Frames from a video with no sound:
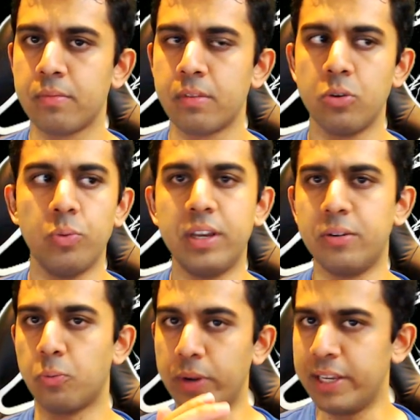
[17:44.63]
We
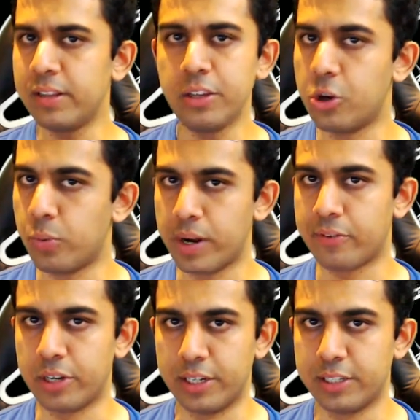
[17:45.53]
read, you know,
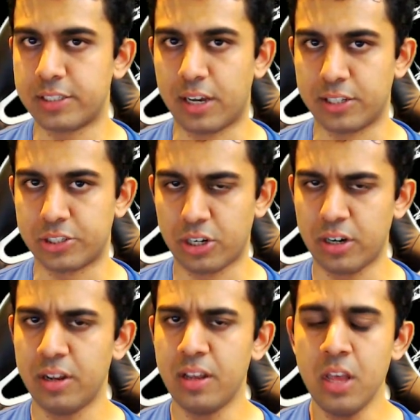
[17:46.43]
whatever his thoughts
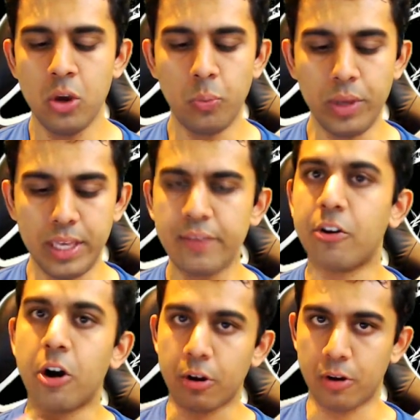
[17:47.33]
are. We give
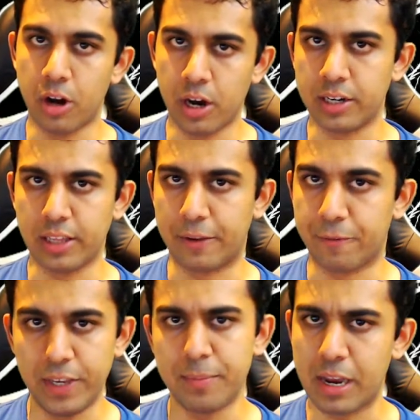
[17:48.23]
our on like
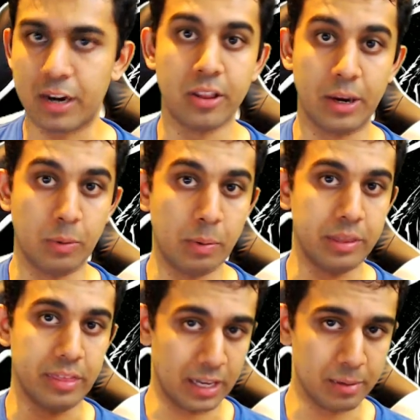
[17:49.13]
feedback on like what we
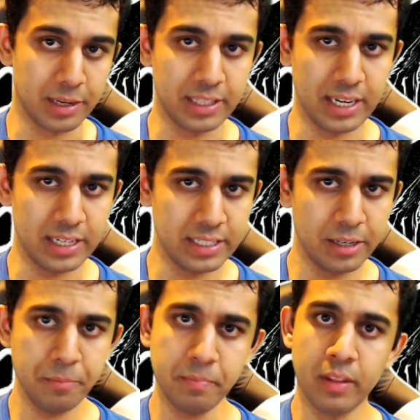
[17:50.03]
think about the
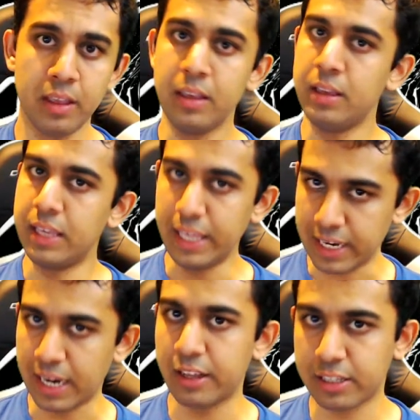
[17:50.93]
idea. He
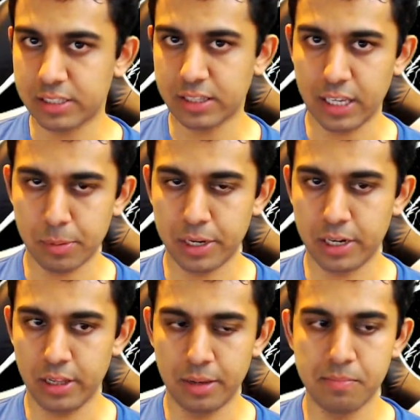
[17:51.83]
kind of gets to think about it a
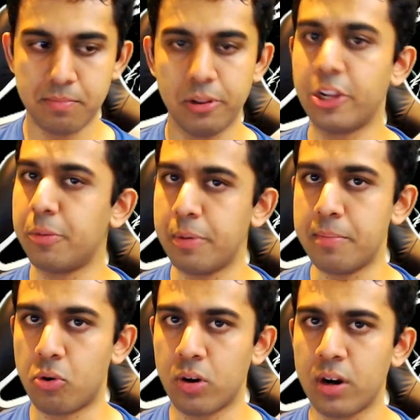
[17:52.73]
li little bit
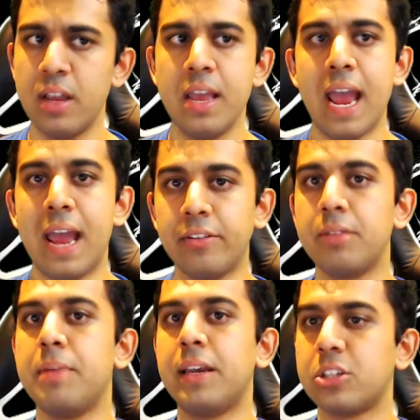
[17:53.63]
more, and then
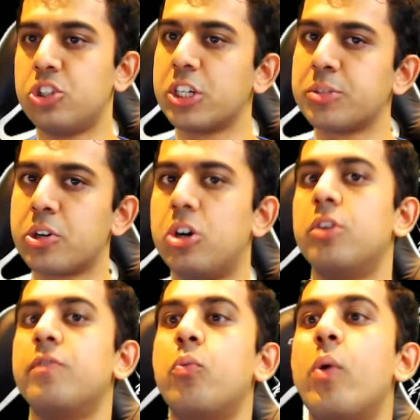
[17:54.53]
makes a judgment call
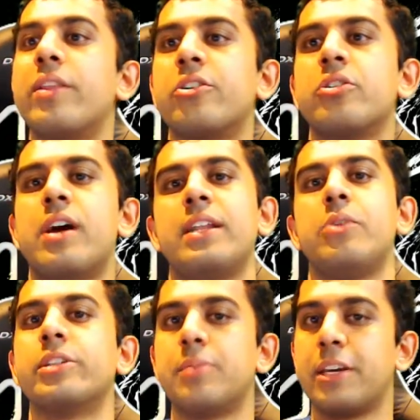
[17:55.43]
of whether or not he
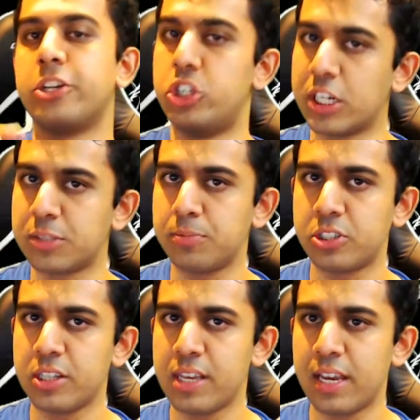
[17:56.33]
wants to make adjustments
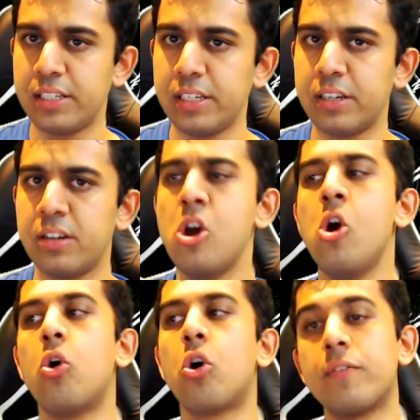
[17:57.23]
to the idea,
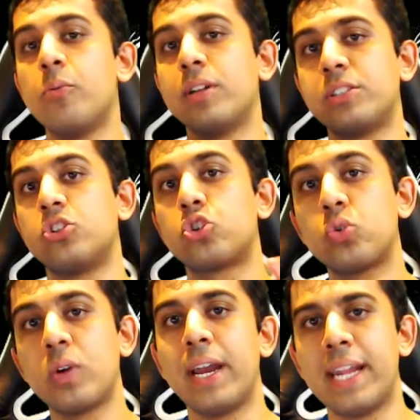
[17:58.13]
or if he wants to
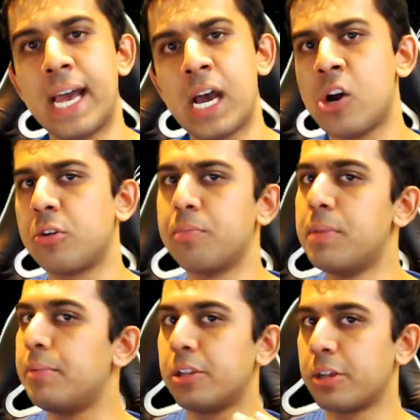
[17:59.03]
try it out
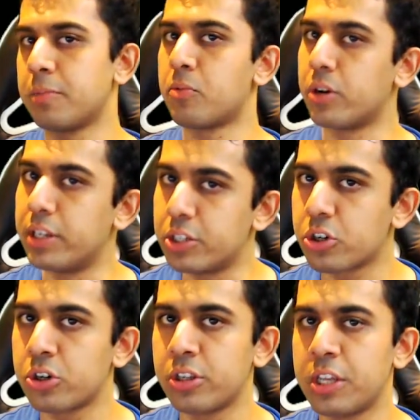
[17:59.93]
maybe a little more
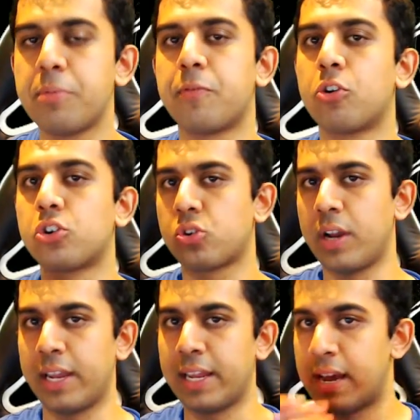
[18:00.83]
internally before
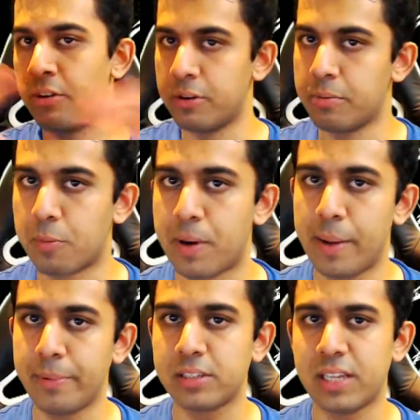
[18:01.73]
trying it out in a more
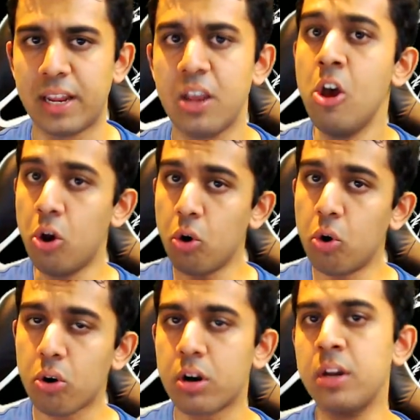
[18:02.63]
public setting,
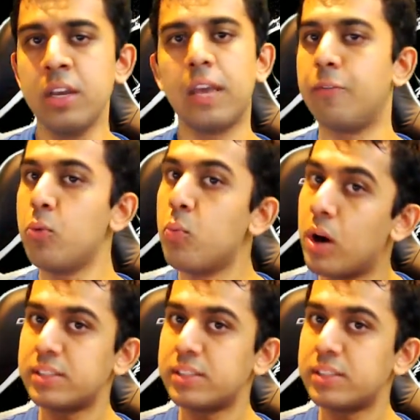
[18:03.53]
or if he wants